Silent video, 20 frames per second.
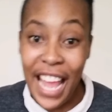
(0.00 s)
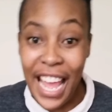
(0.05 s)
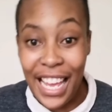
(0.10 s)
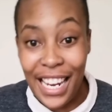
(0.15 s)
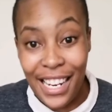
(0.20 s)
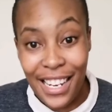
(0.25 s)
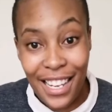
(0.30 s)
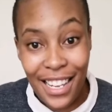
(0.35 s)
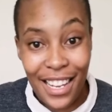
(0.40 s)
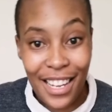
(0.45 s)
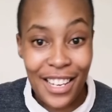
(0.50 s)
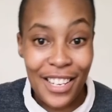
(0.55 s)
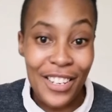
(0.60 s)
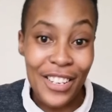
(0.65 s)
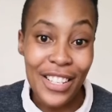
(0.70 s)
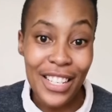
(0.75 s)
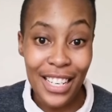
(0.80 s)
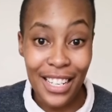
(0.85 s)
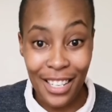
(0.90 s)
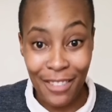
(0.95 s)
you add,
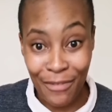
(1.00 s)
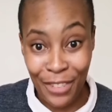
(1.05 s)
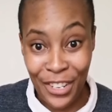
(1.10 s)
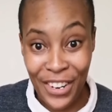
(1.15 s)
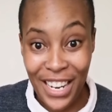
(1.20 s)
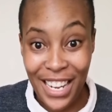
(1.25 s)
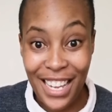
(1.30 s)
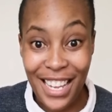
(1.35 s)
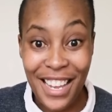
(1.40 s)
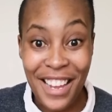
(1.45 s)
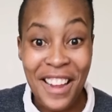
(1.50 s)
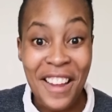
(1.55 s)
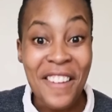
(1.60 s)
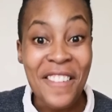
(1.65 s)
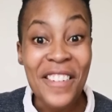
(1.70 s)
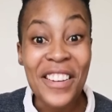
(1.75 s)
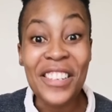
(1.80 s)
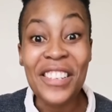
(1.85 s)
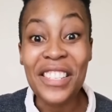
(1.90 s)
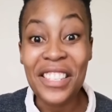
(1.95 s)
you share some sugar.
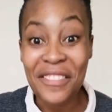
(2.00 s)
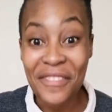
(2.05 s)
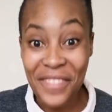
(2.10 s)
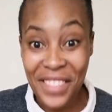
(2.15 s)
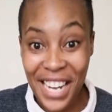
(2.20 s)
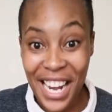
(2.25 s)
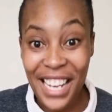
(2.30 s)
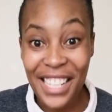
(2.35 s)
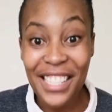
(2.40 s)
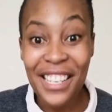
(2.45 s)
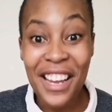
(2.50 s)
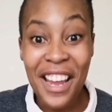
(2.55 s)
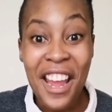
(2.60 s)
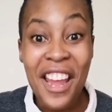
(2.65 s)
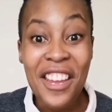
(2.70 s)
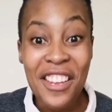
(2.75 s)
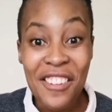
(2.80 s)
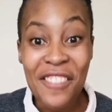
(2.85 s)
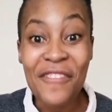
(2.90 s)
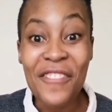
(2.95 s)
When you subtract,
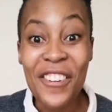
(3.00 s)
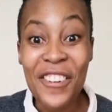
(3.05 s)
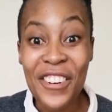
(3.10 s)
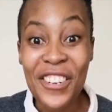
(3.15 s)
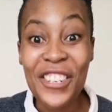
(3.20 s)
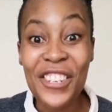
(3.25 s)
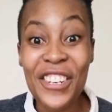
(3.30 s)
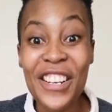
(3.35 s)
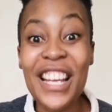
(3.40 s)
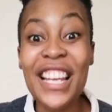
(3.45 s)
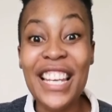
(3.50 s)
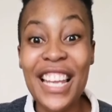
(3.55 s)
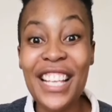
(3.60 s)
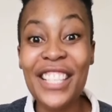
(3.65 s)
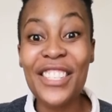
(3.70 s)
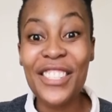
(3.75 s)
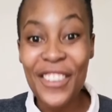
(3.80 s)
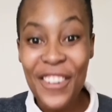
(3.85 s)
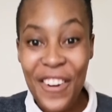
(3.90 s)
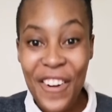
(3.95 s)
you borrow sugar.
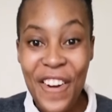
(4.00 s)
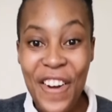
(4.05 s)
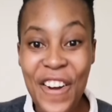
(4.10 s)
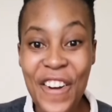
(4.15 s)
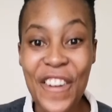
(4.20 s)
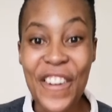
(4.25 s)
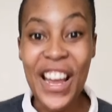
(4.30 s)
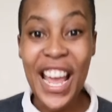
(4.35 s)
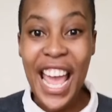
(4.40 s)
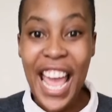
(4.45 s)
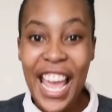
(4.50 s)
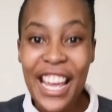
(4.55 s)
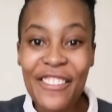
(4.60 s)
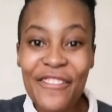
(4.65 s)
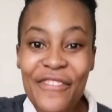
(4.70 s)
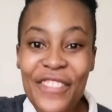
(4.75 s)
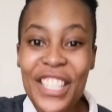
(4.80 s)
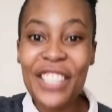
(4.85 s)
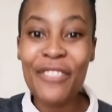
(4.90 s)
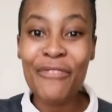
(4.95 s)
Let's go.
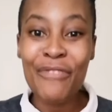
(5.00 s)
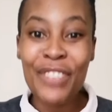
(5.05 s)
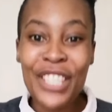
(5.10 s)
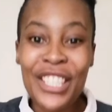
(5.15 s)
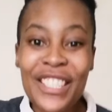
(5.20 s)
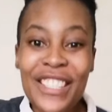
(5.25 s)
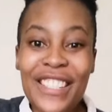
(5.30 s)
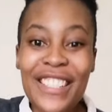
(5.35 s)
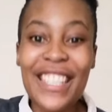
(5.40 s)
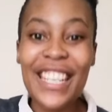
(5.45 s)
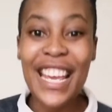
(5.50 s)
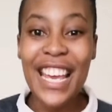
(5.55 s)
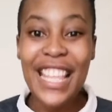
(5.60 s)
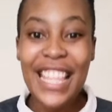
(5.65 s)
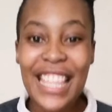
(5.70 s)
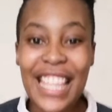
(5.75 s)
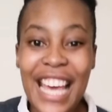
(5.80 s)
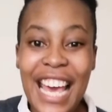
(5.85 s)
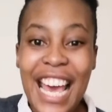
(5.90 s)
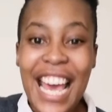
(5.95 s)
Add means put
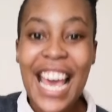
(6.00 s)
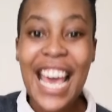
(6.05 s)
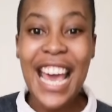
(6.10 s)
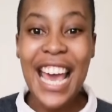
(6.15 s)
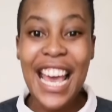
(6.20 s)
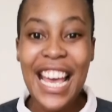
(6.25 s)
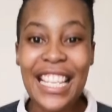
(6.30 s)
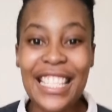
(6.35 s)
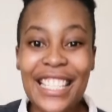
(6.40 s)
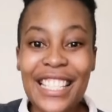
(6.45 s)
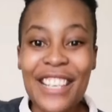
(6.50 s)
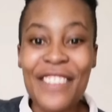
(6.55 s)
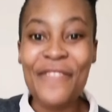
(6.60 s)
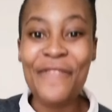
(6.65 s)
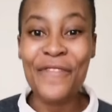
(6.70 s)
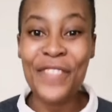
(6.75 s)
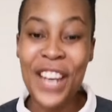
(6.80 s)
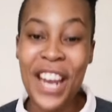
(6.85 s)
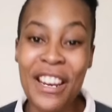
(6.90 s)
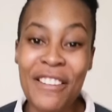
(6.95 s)
together,
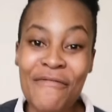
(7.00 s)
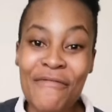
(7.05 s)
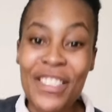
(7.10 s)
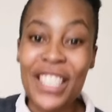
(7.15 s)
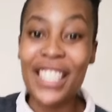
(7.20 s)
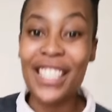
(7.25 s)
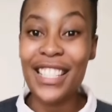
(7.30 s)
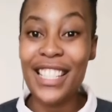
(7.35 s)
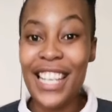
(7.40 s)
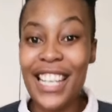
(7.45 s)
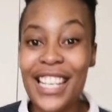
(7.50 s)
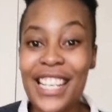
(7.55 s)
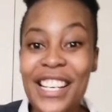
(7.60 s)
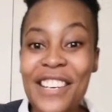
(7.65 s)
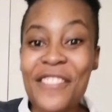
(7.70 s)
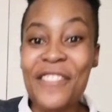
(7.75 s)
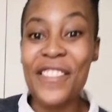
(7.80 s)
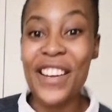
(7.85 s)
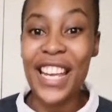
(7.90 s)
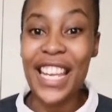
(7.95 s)
subtract means
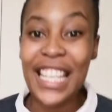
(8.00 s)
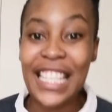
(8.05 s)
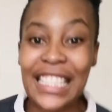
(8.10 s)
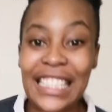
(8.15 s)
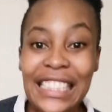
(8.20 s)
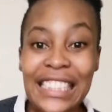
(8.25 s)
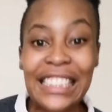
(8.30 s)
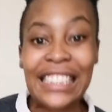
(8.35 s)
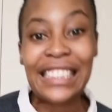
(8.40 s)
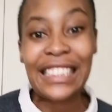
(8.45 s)
take away.